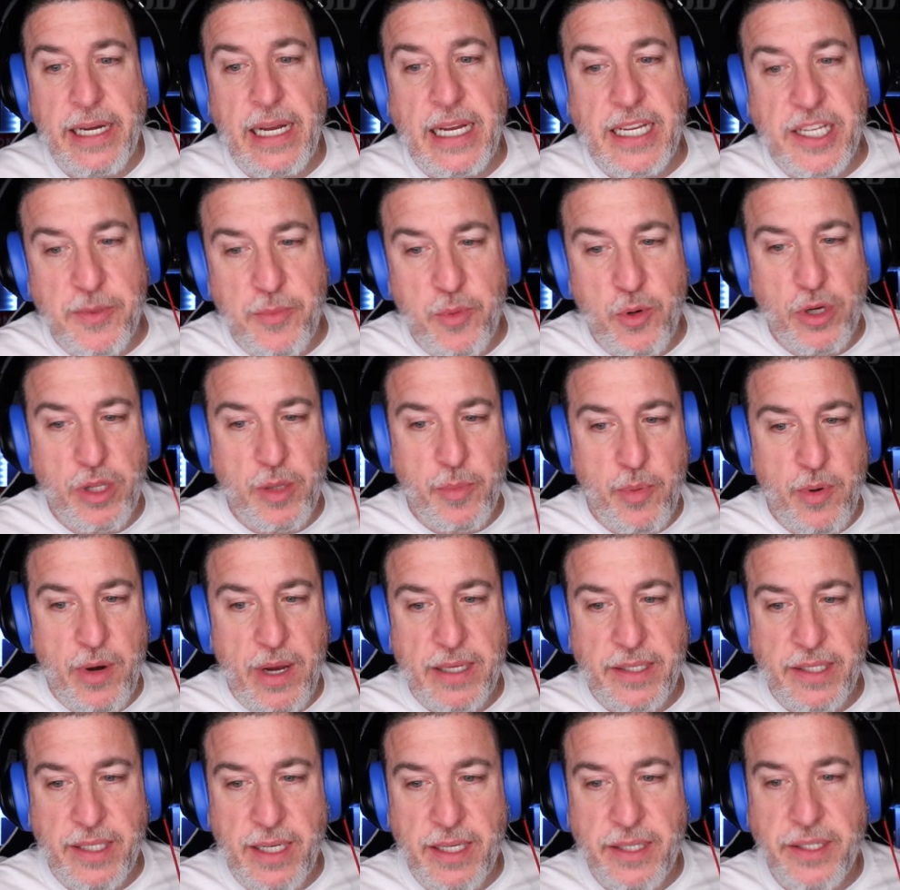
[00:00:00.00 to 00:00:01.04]
I support the
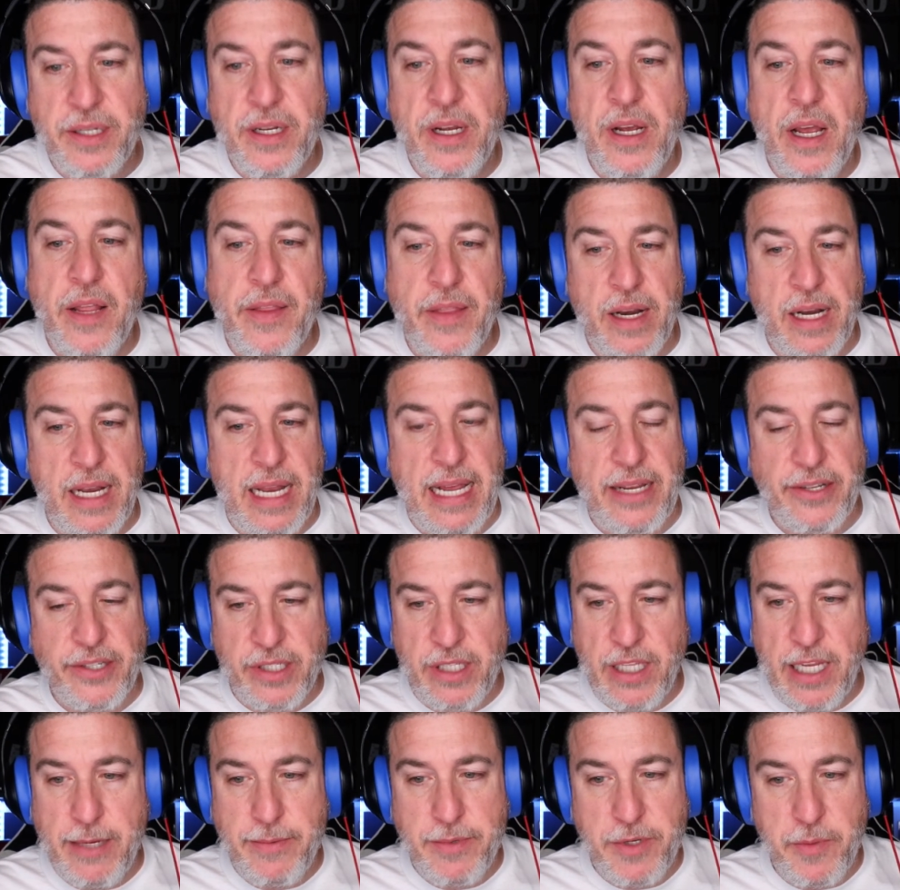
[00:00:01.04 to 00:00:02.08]
process that allows
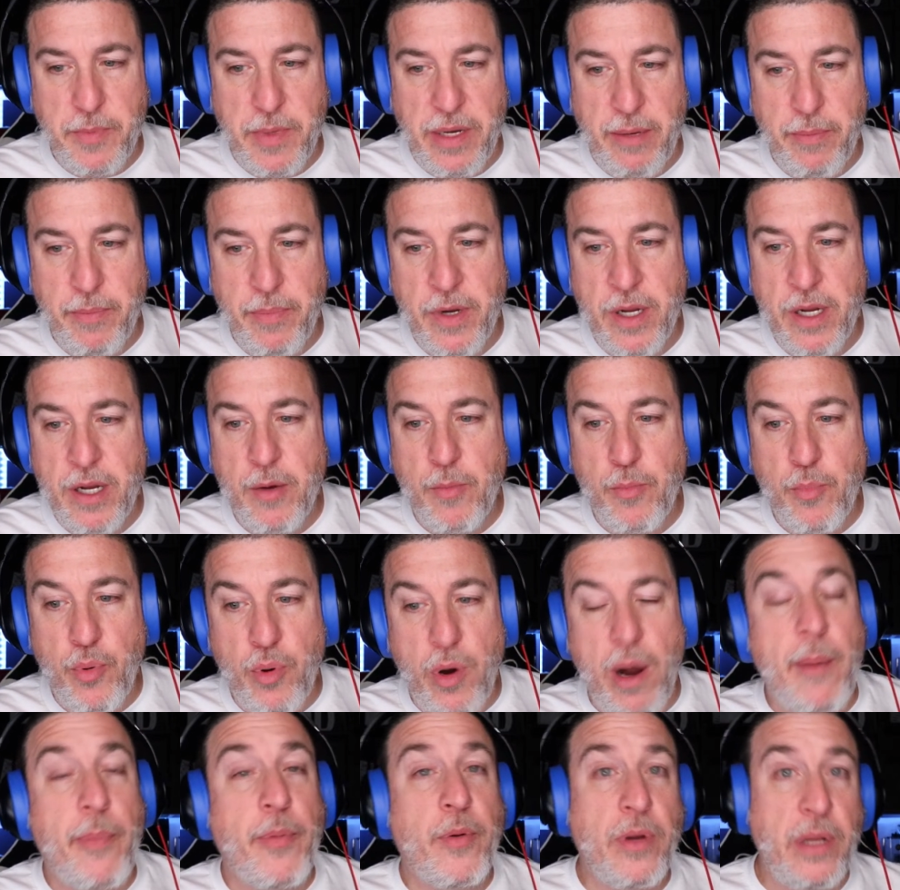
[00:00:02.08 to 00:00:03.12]
claims to be
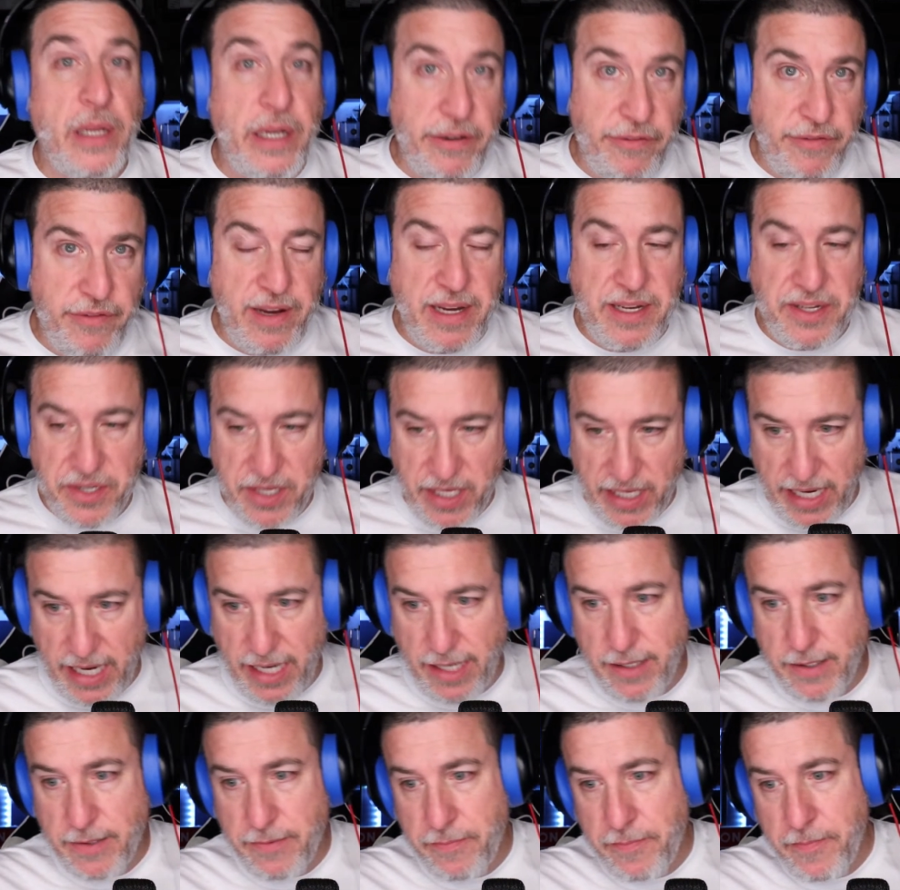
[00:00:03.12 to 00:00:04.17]
properly
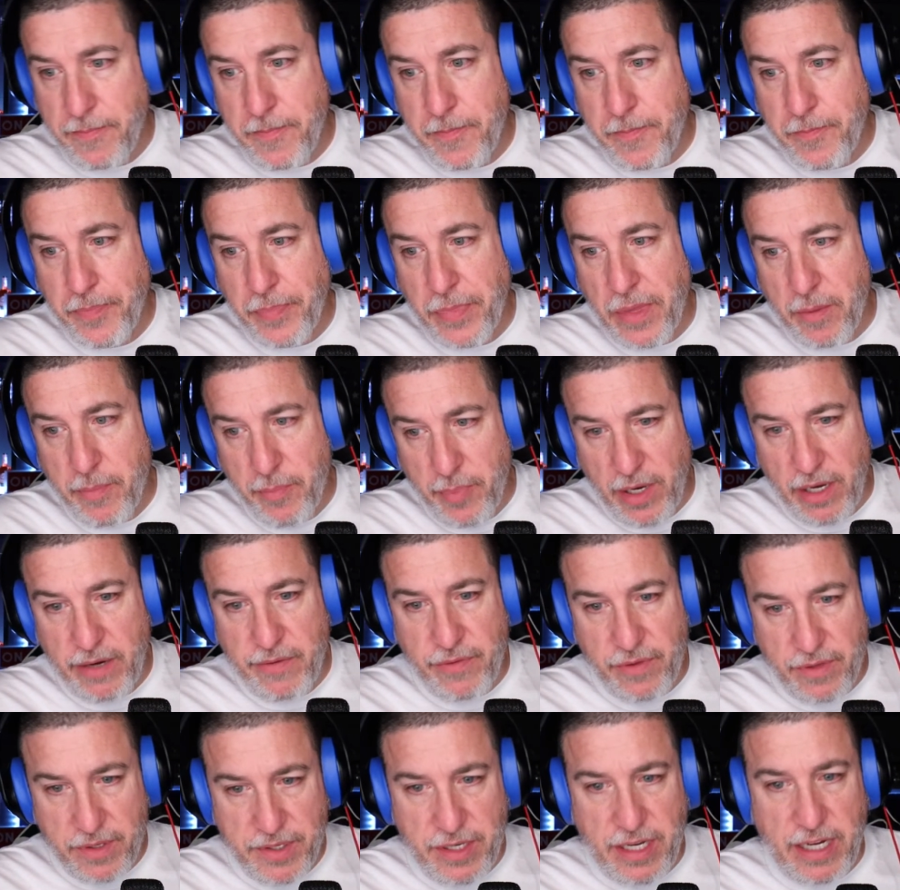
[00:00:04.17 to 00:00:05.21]
investigated, but
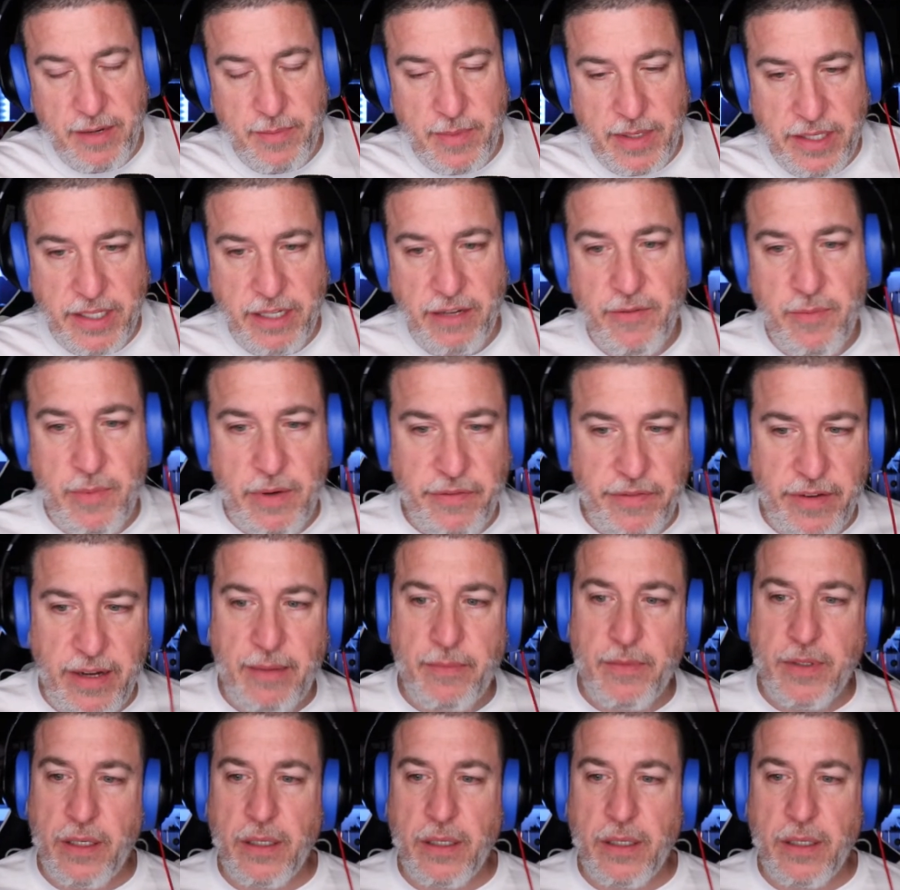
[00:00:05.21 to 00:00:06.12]
for the sake of myself and my family.